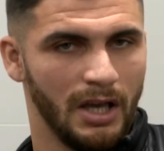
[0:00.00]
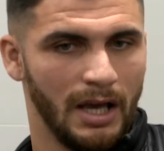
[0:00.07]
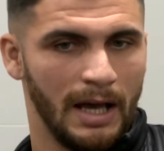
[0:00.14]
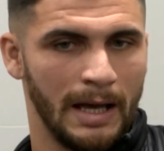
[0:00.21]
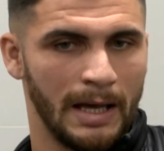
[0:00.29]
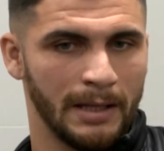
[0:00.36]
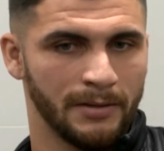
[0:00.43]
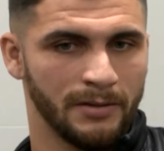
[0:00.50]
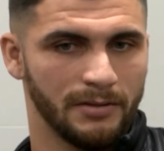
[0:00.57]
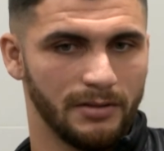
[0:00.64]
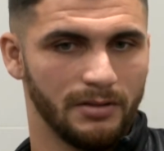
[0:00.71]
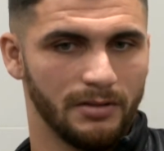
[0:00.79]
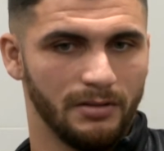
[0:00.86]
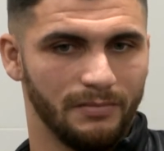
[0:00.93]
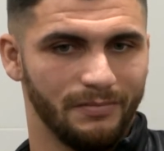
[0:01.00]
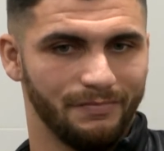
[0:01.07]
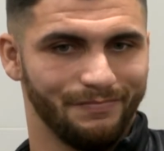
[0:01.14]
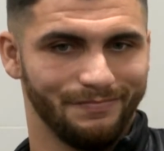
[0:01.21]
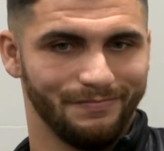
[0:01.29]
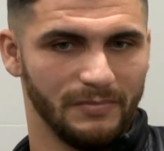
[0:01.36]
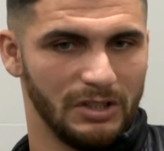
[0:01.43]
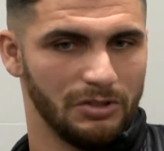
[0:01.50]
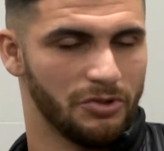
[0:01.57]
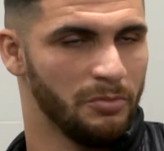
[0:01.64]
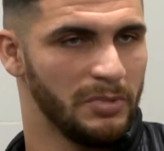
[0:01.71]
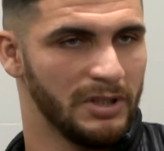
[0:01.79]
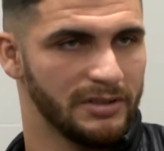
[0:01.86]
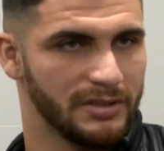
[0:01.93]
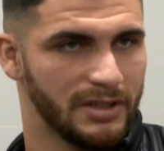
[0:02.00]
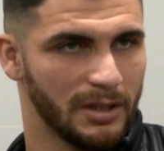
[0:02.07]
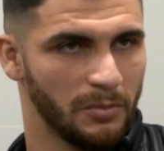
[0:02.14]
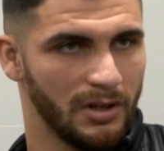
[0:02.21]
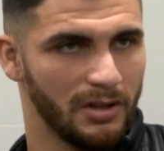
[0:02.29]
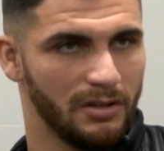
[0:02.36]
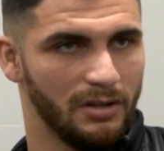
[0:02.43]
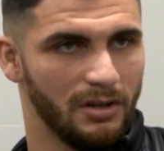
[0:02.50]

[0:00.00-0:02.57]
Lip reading: and it shouldn't be a stigma.